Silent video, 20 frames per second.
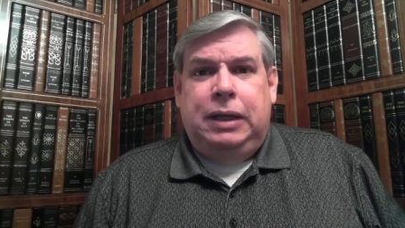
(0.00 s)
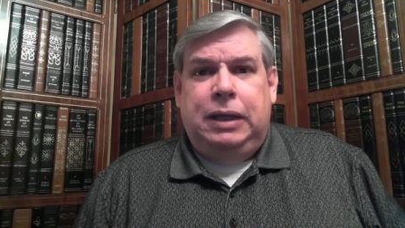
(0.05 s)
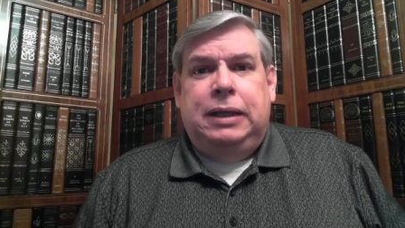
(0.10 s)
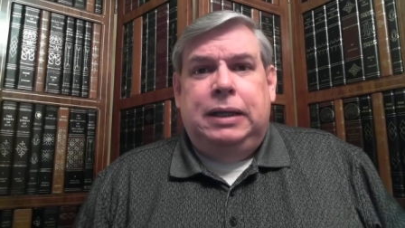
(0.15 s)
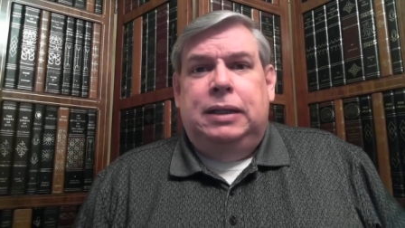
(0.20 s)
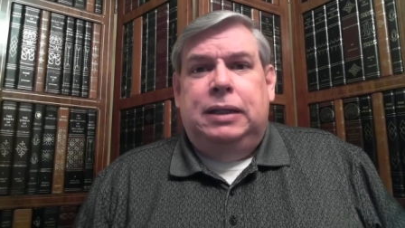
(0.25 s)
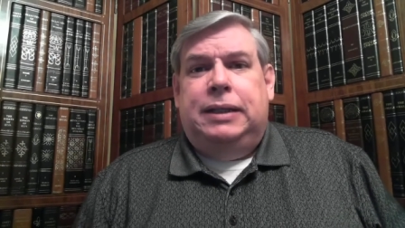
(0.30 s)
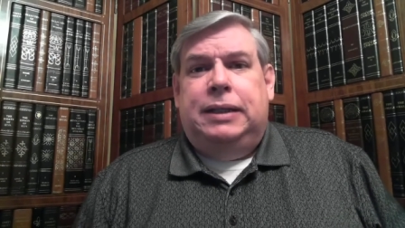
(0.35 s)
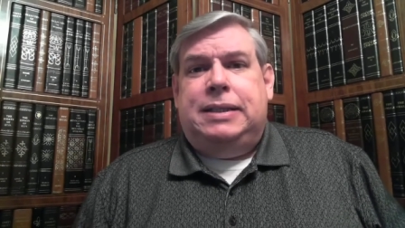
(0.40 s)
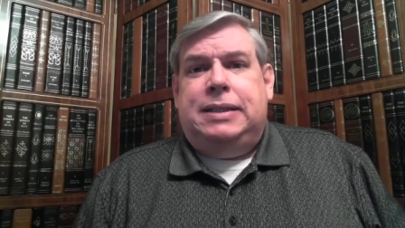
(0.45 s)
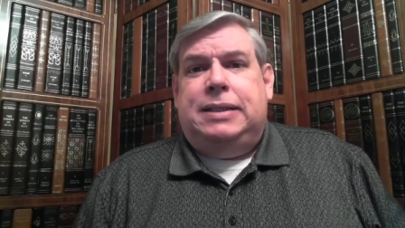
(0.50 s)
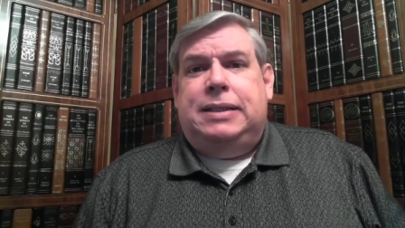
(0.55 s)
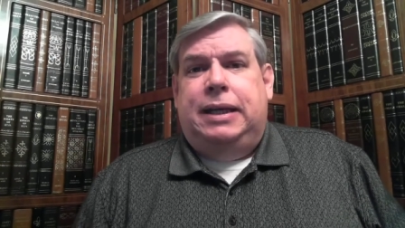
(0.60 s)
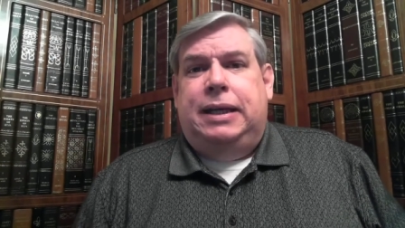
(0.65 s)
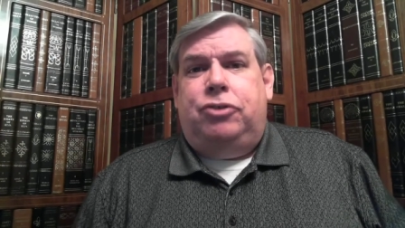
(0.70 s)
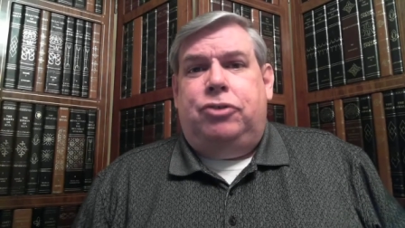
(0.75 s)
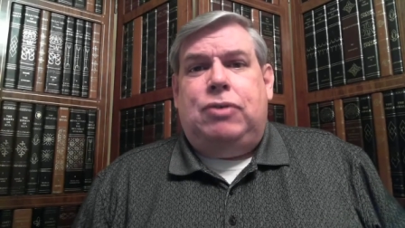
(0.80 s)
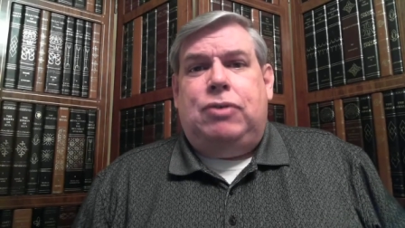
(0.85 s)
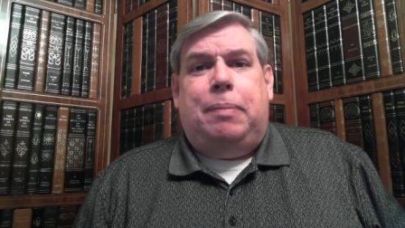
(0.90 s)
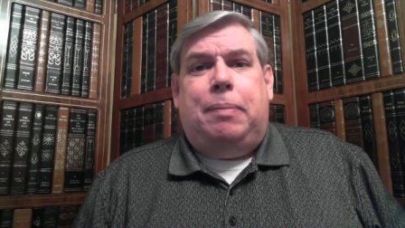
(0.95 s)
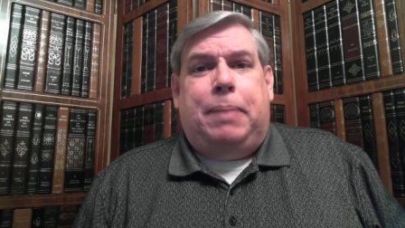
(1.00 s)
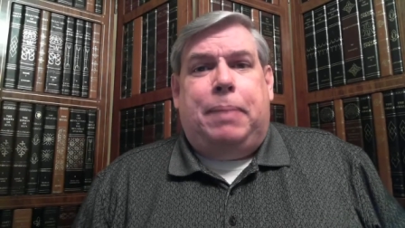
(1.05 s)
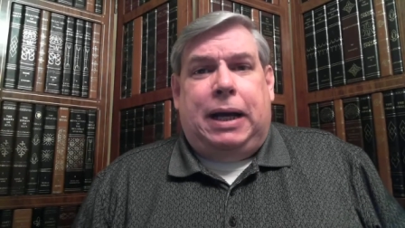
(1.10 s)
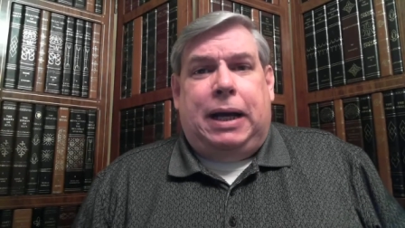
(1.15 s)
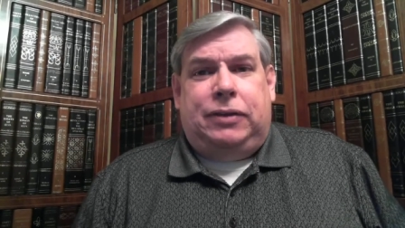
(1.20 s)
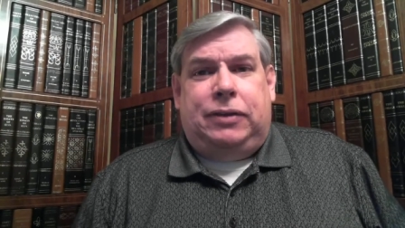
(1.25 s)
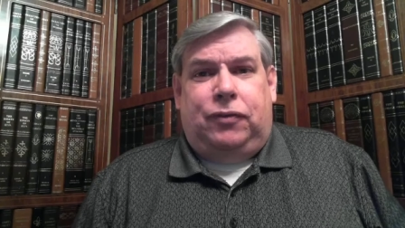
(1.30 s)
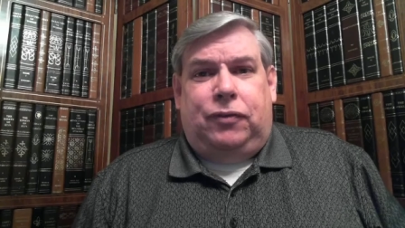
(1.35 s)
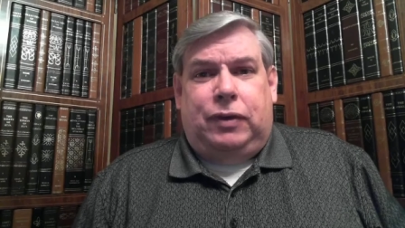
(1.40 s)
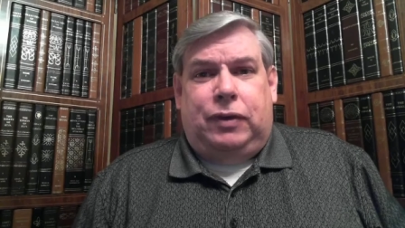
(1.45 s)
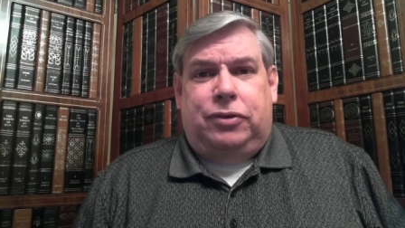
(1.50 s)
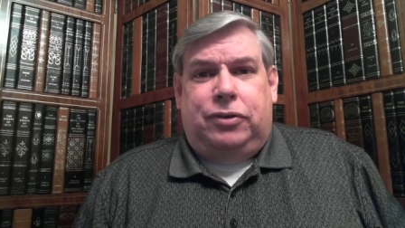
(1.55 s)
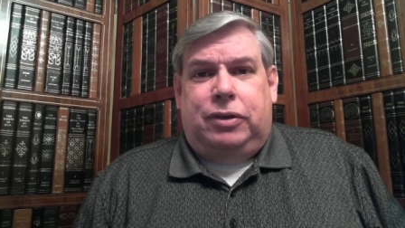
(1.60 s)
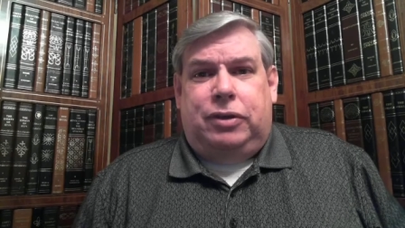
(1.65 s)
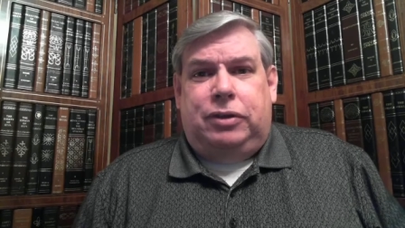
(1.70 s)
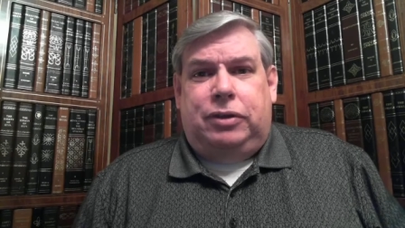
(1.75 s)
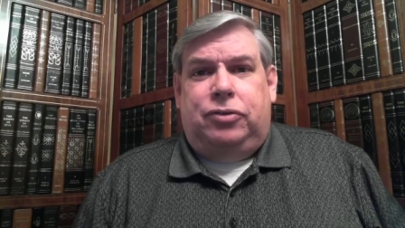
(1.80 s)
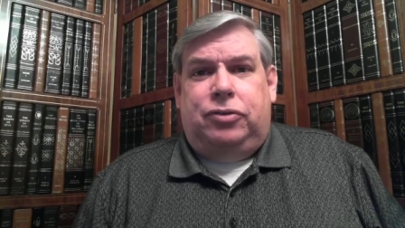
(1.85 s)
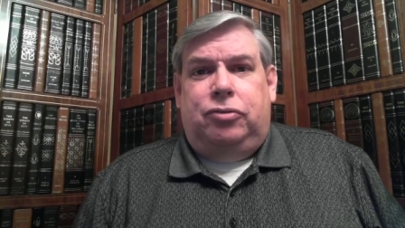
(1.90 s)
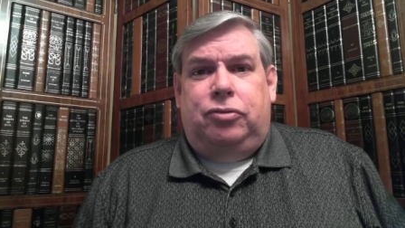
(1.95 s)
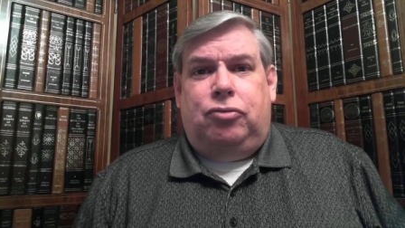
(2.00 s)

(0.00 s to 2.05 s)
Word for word: Let's say Dropbox, for instance.